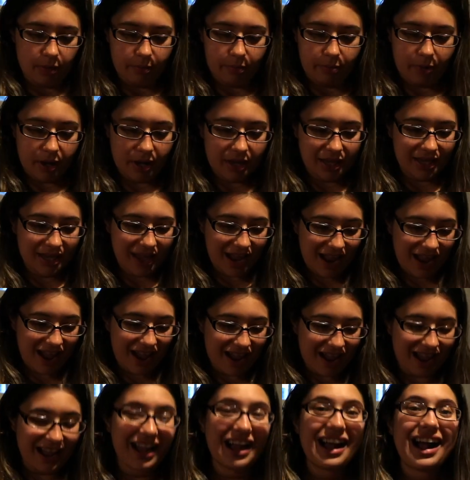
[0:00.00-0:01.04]
But
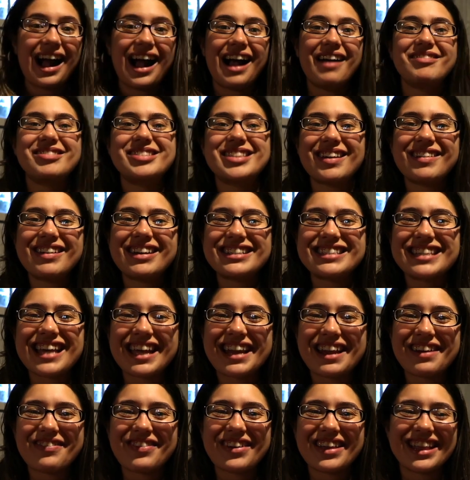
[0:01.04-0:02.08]
yeah, I'm so
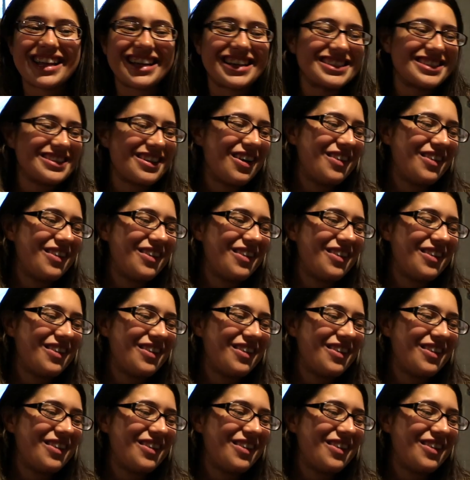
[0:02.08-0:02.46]
excited for this.